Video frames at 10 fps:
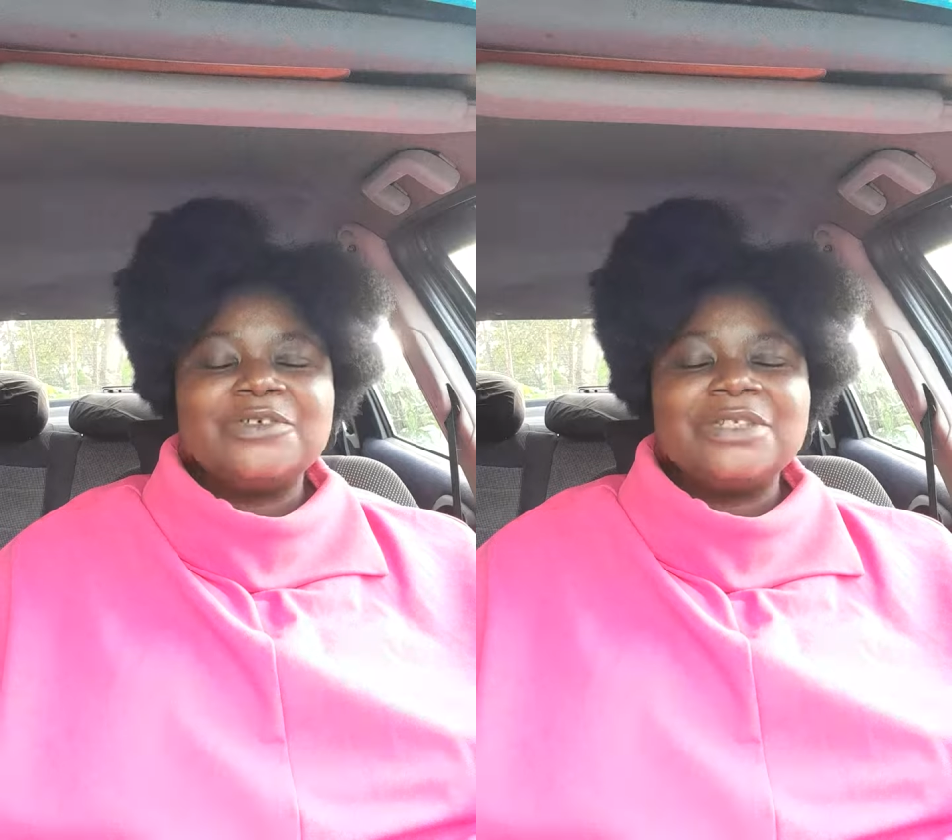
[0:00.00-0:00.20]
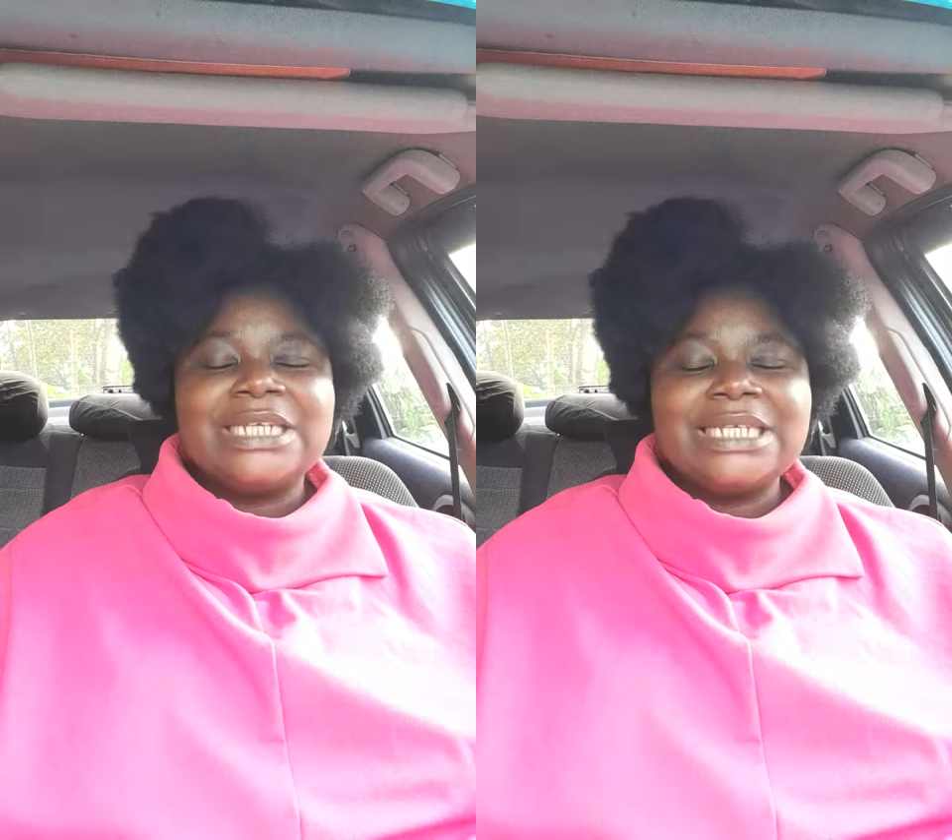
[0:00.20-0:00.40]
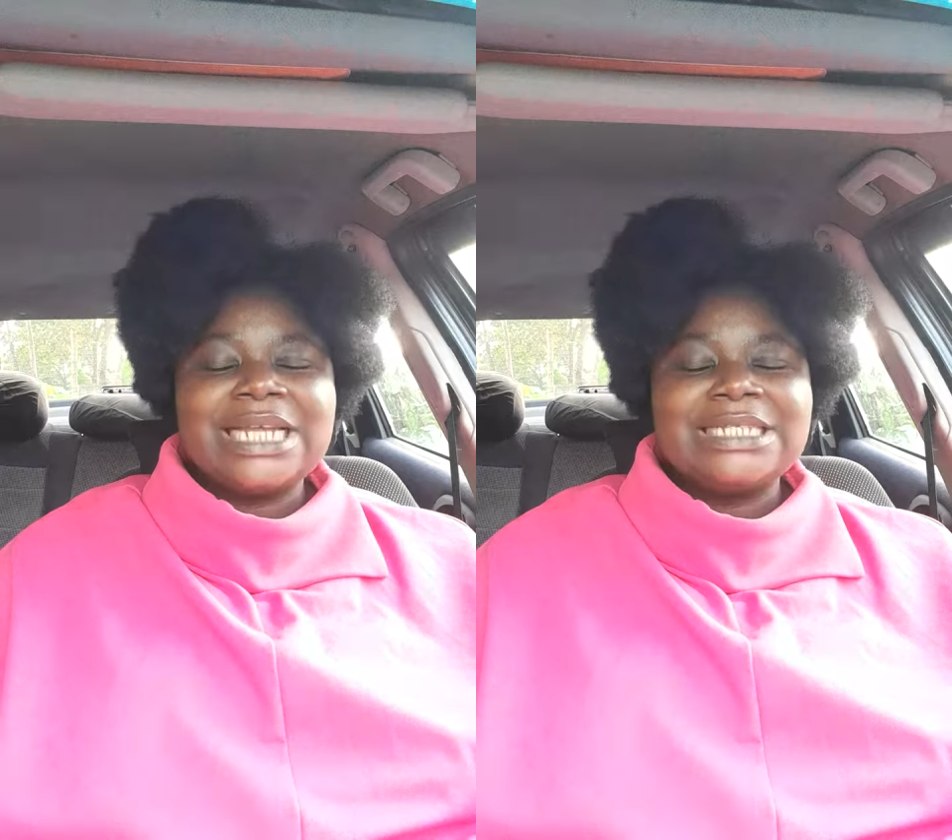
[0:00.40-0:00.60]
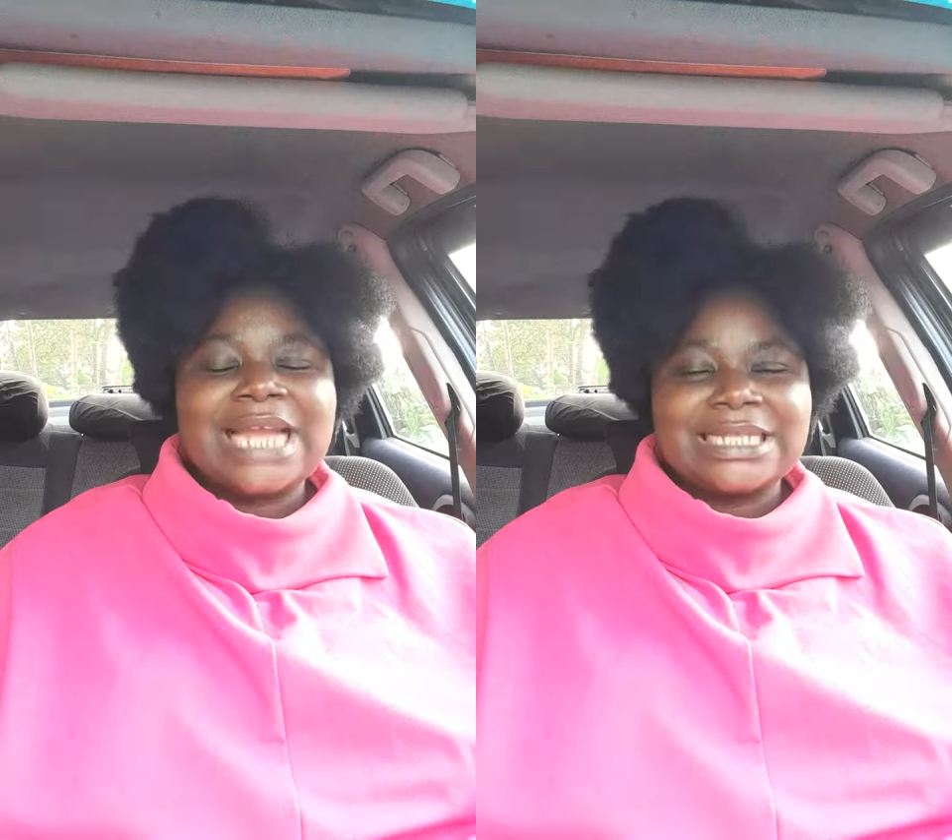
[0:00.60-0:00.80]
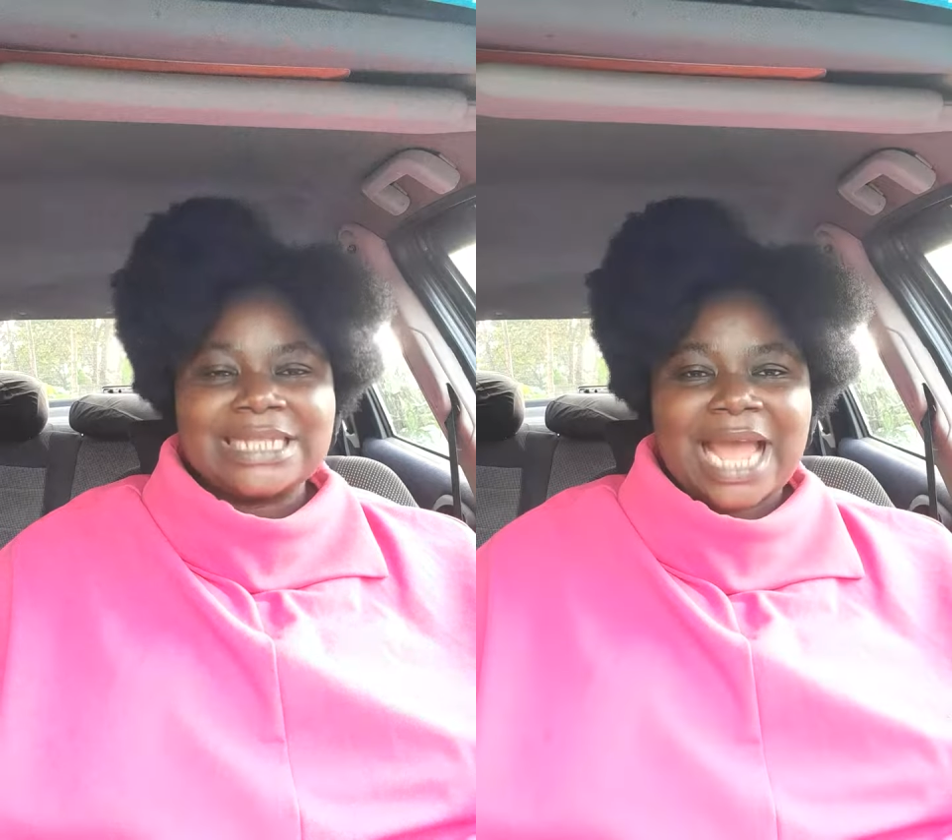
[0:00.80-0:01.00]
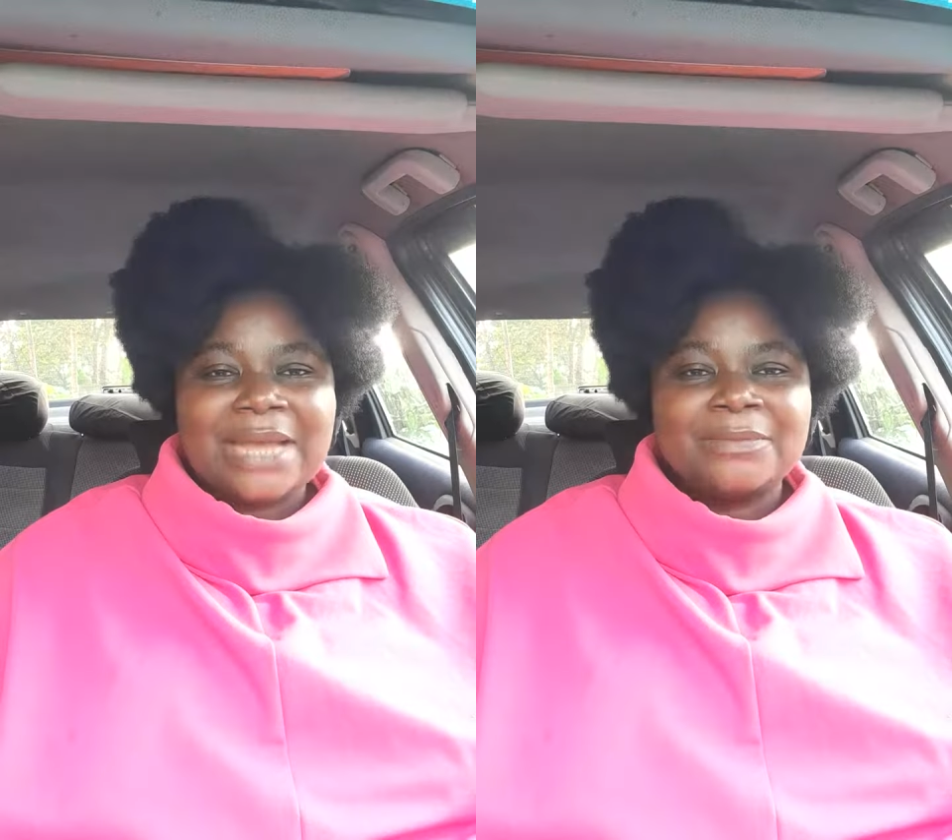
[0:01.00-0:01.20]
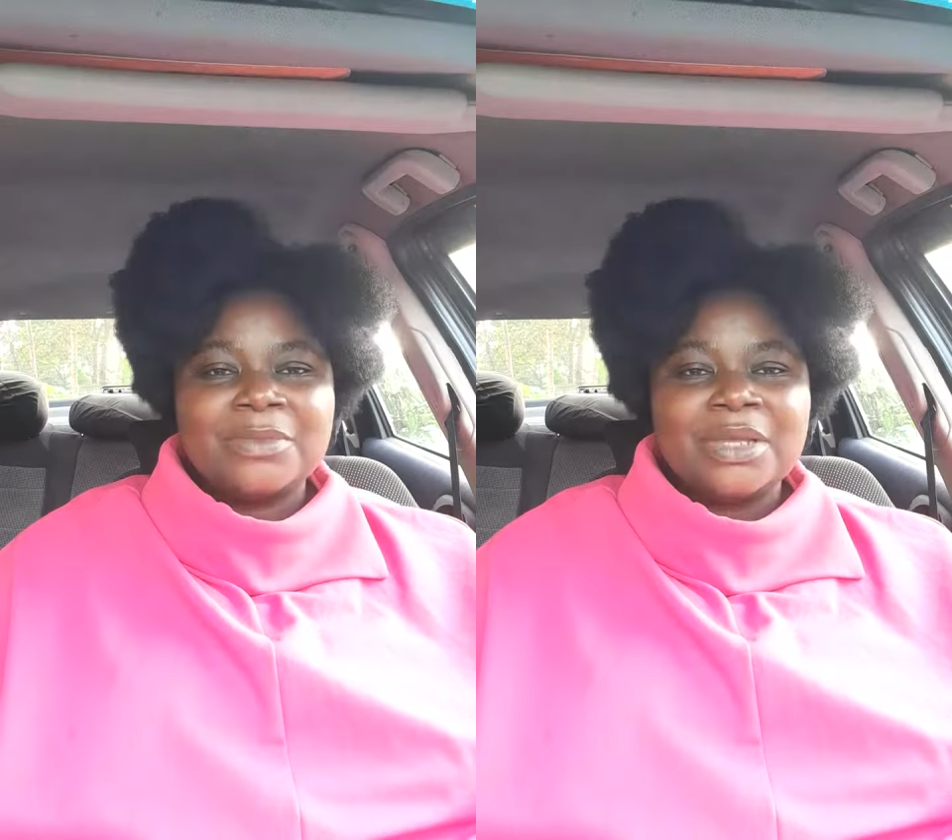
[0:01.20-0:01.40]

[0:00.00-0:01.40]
you needed that time